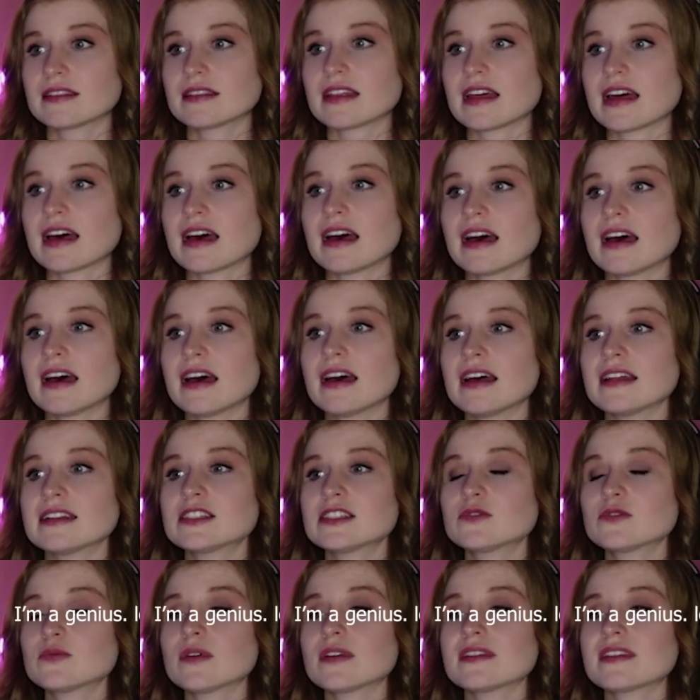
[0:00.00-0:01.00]

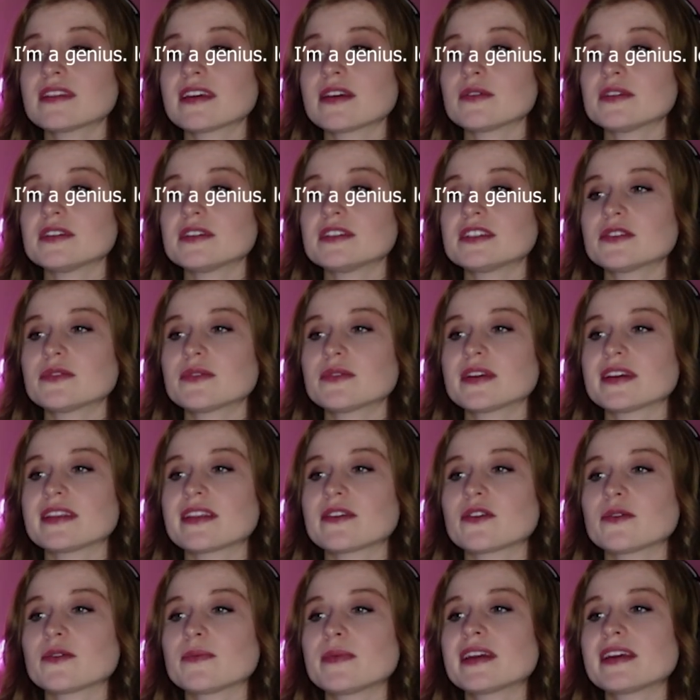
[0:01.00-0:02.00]
That's what they were doing.
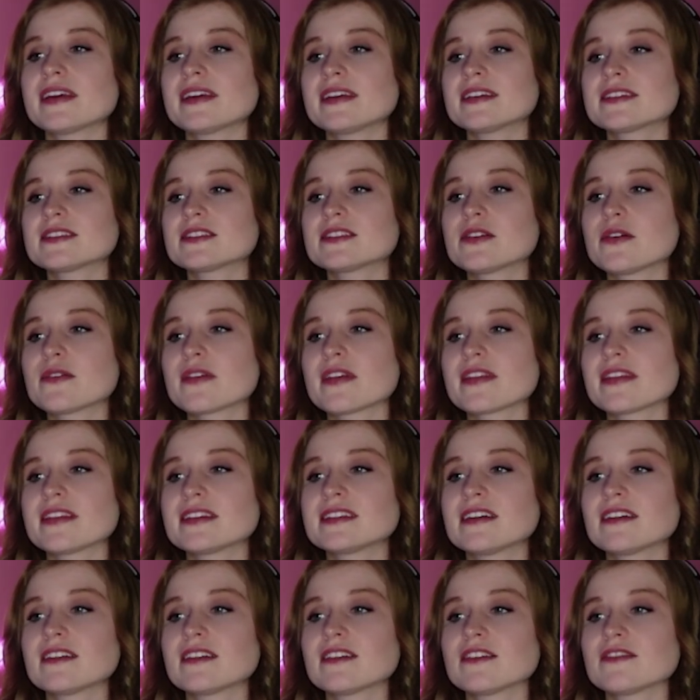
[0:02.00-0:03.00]
They were making it so that the
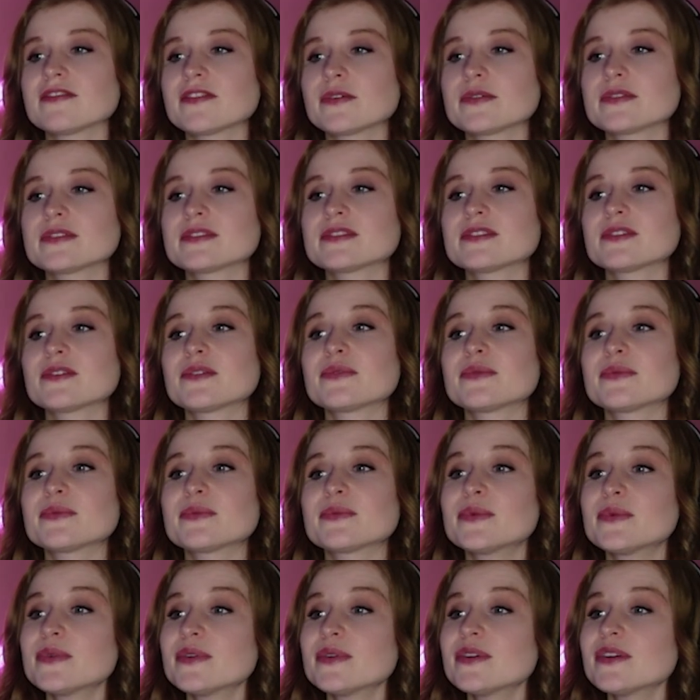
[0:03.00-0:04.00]
telephones don't
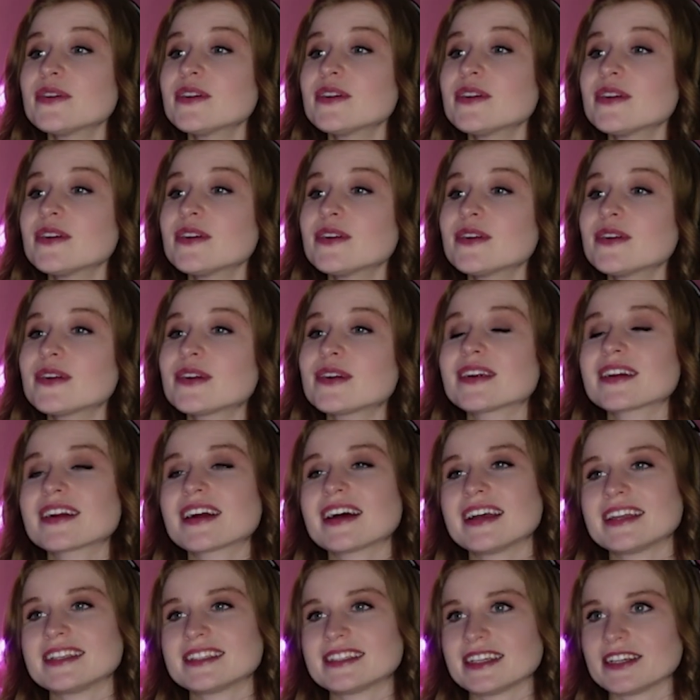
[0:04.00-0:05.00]
work.
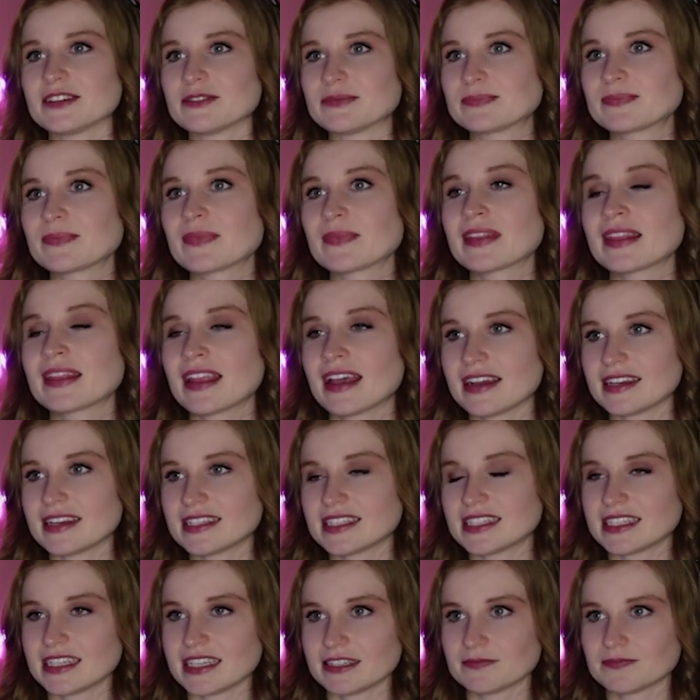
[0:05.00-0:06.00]
I see. I
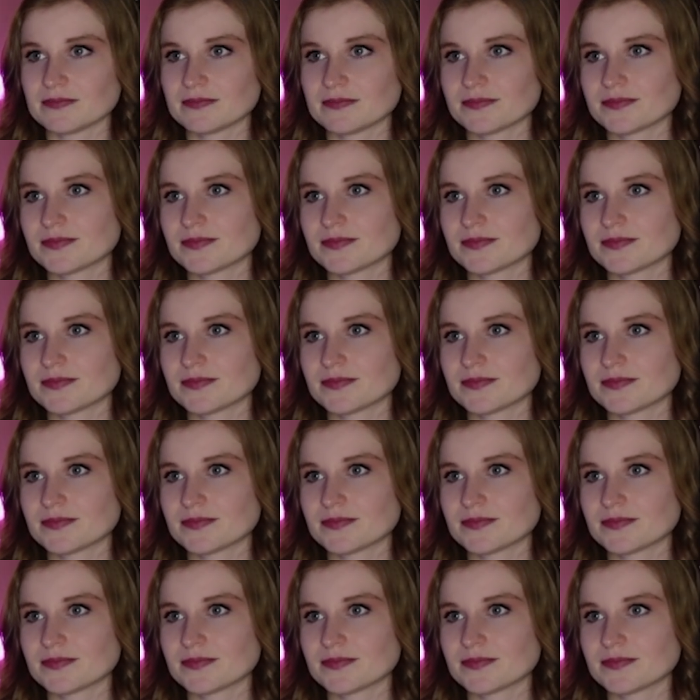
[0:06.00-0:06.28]
see.